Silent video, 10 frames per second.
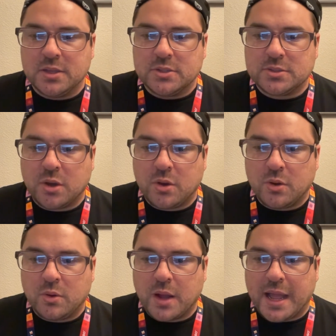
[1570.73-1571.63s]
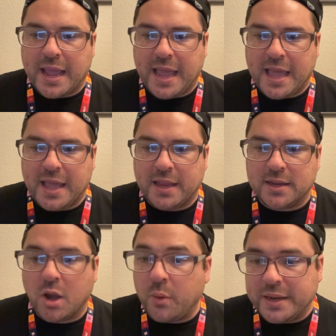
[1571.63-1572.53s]
So I
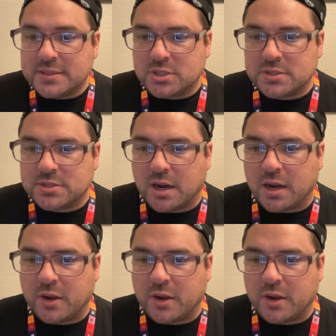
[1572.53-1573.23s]
had, oh, it is just Star.